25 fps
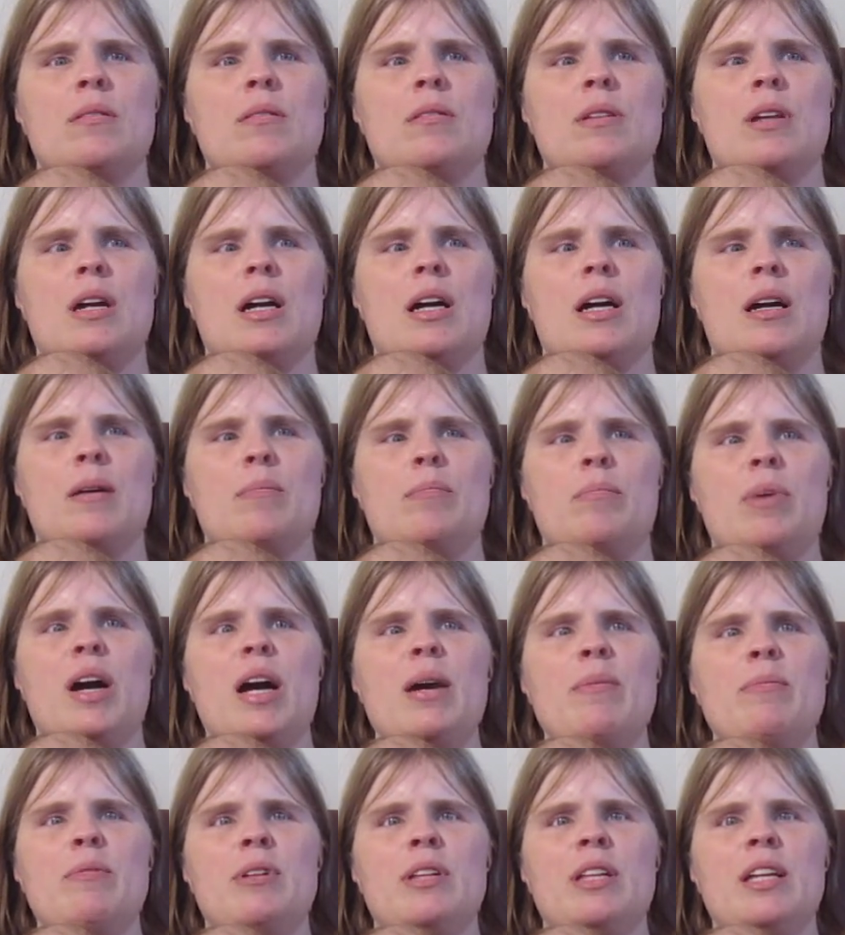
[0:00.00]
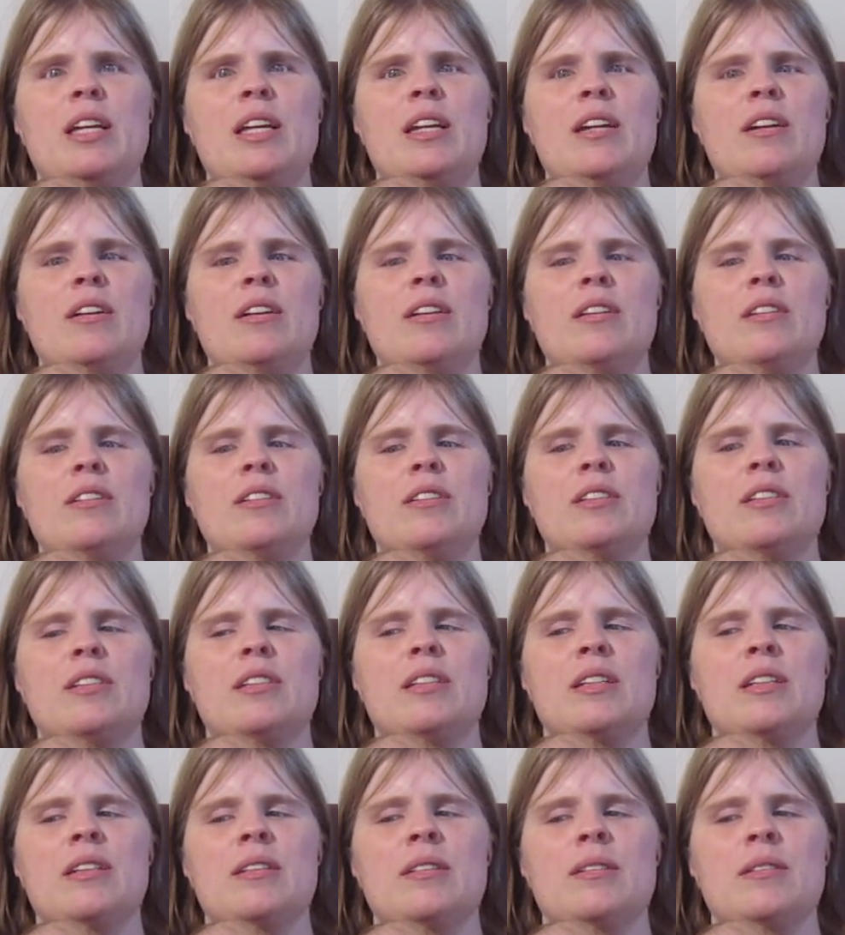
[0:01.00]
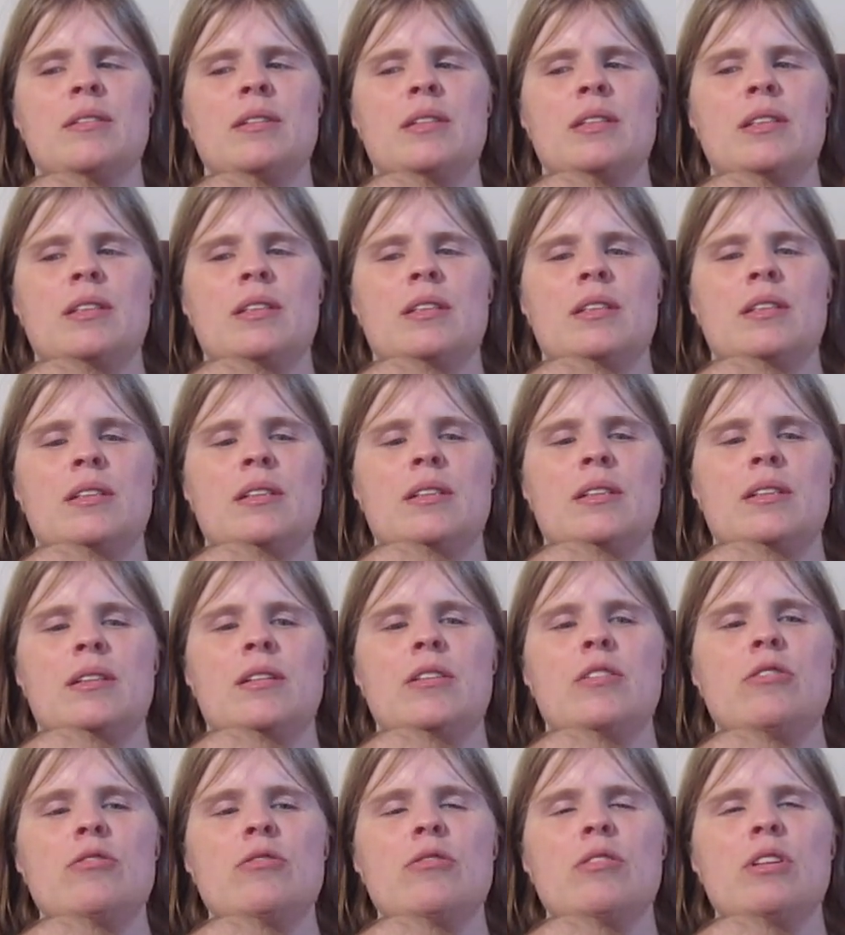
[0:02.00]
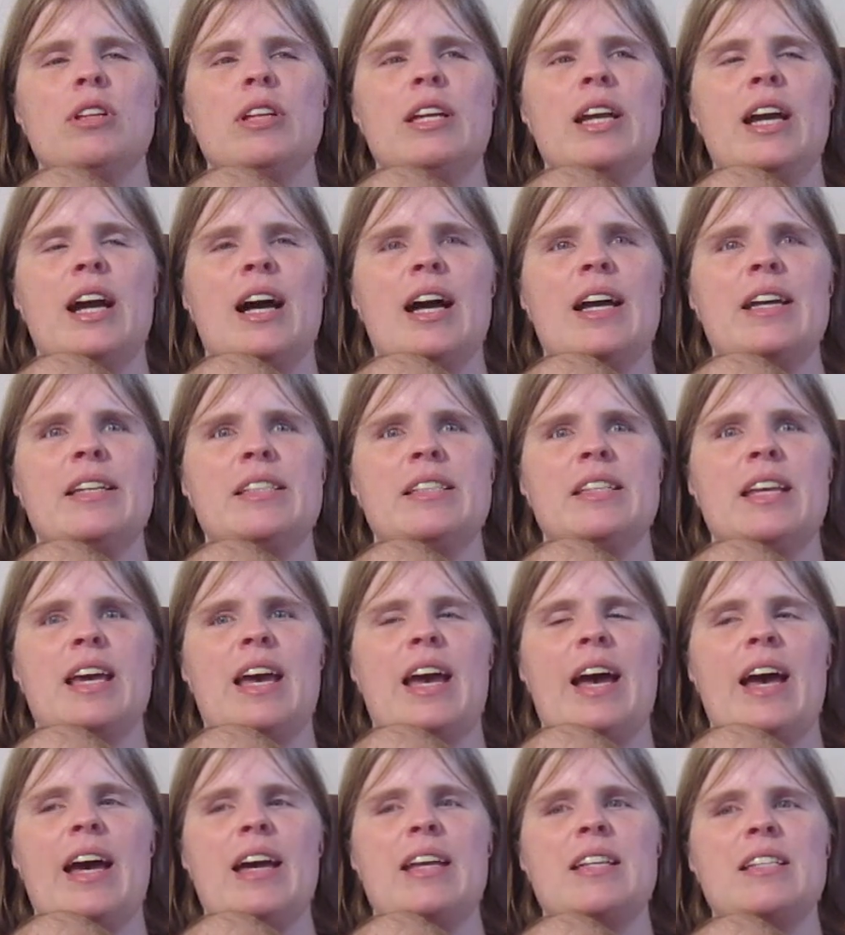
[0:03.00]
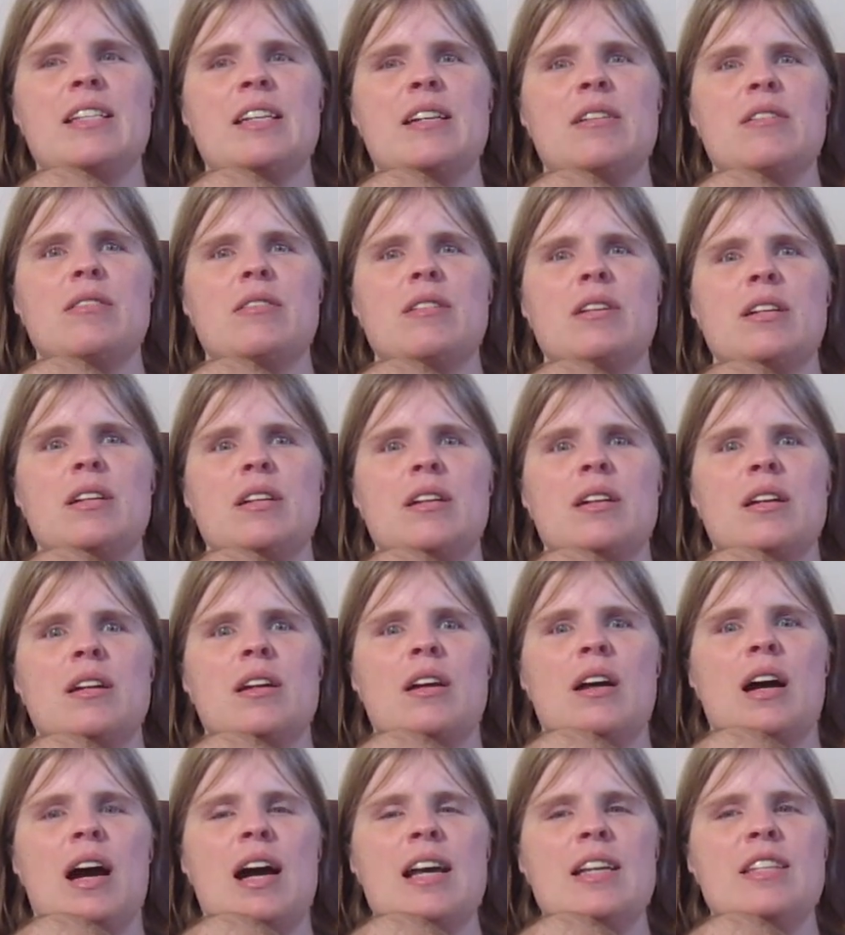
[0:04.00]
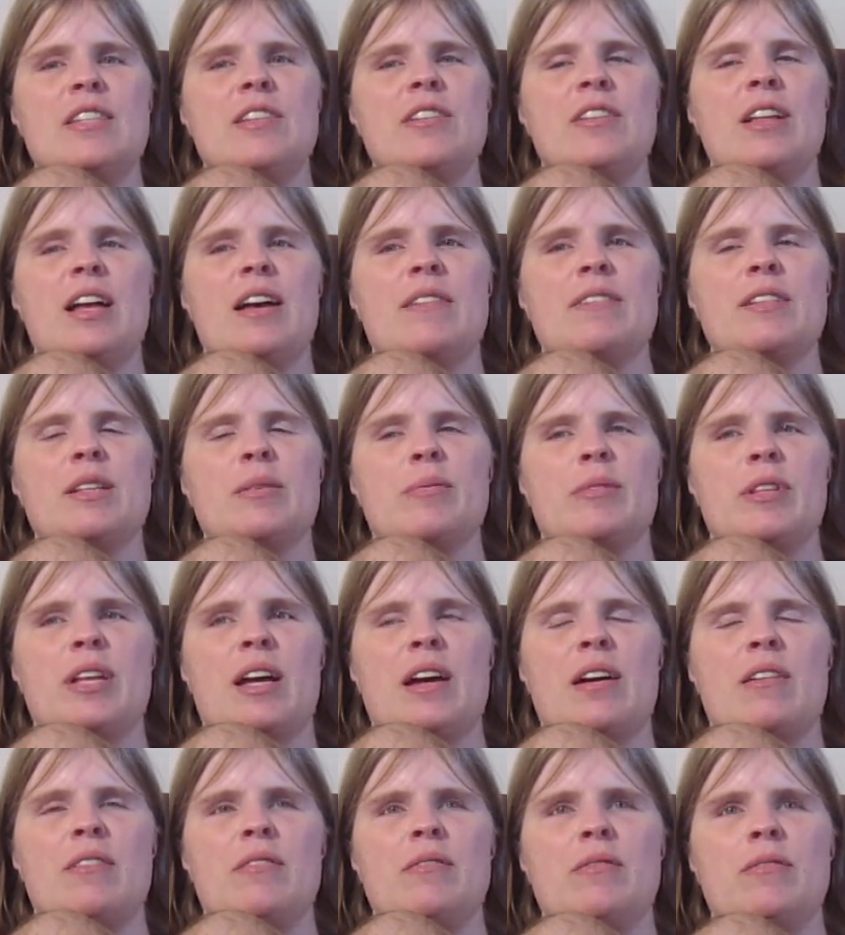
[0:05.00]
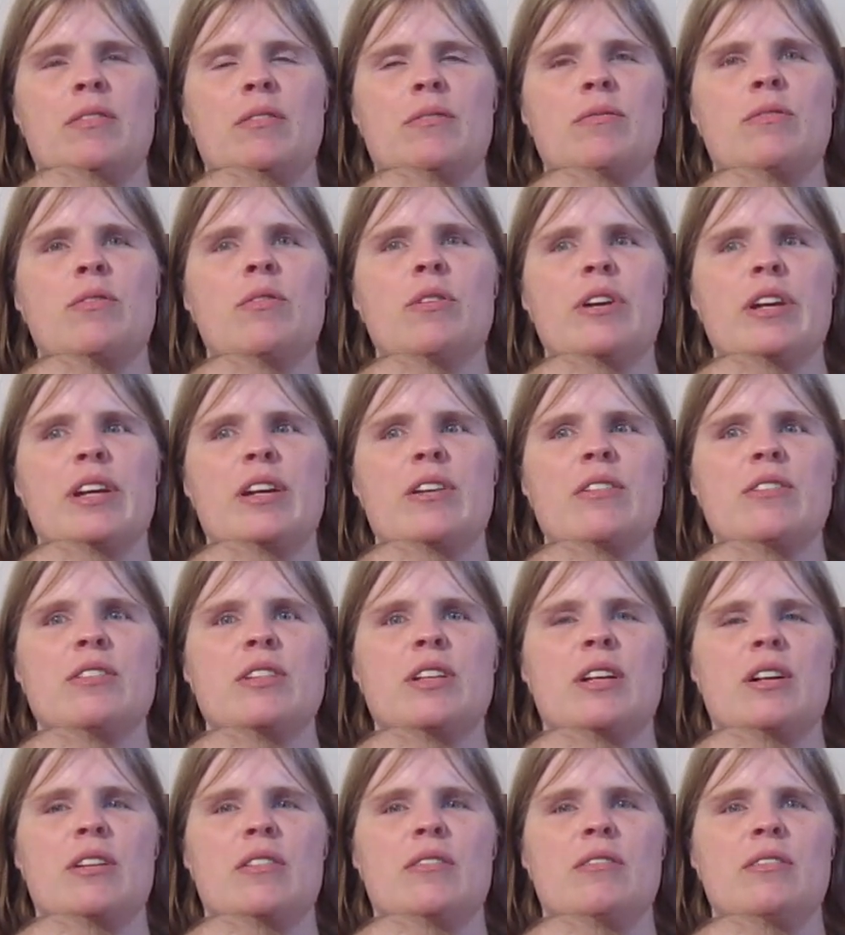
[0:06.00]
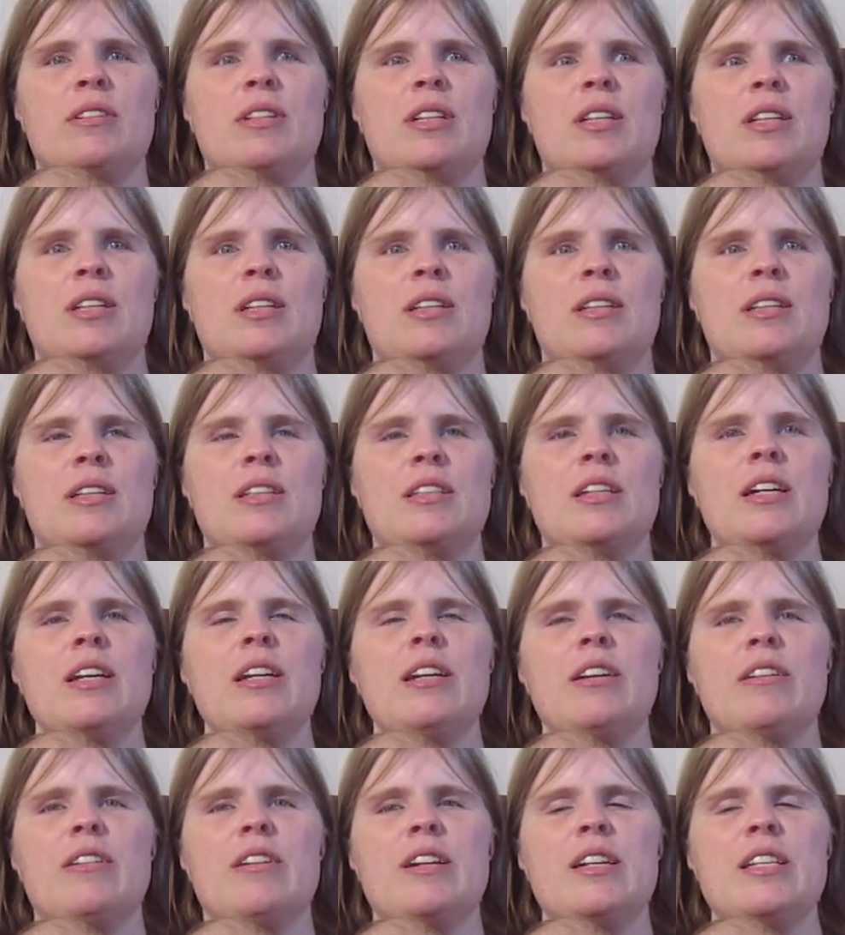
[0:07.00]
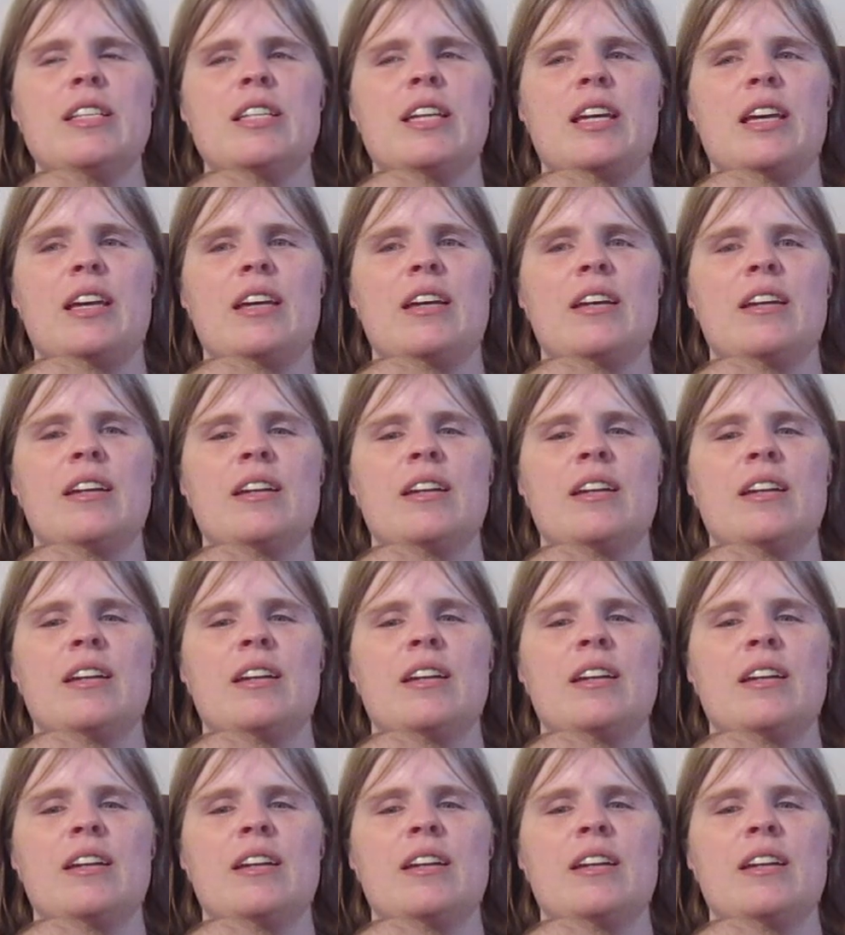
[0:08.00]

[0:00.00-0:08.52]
pipe cleaners, googly eyes, and I still have some of that from 4 years ago. That's kind of crazy.